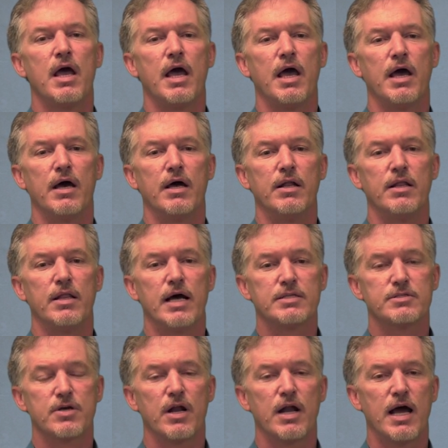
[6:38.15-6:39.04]
And
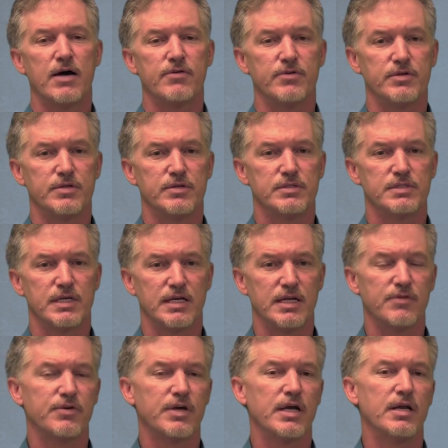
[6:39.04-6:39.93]
that's going to have a
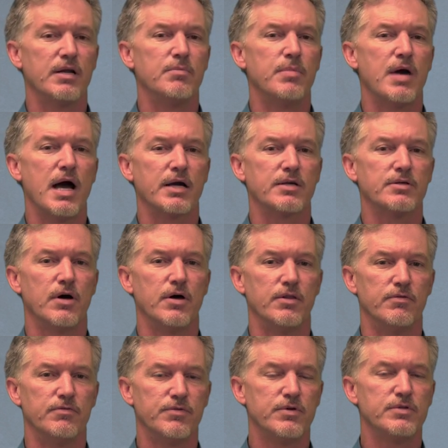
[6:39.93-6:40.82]
significant impact
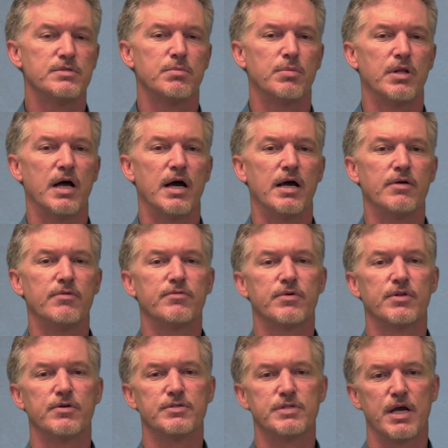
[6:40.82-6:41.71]
on the food supply
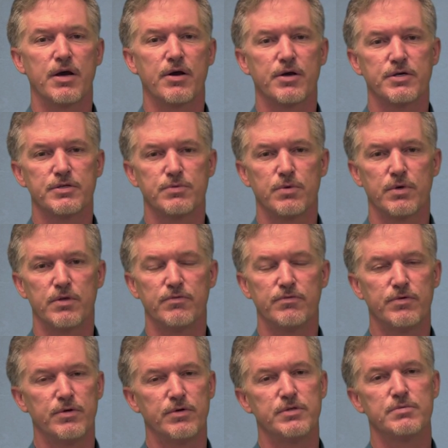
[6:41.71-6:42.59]
for those areas where the
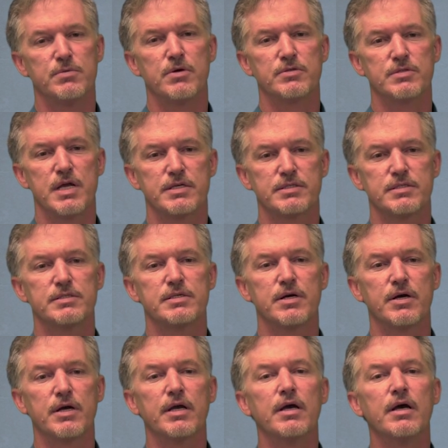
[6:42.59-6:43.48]
food is most
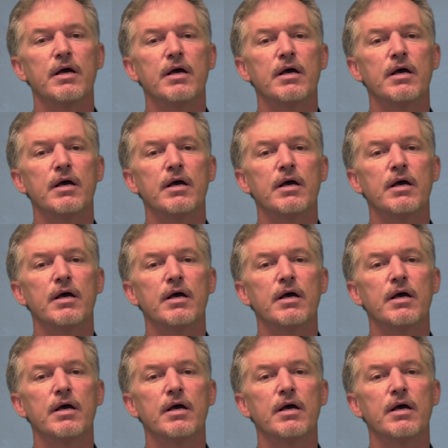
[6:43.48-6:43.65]
necessary.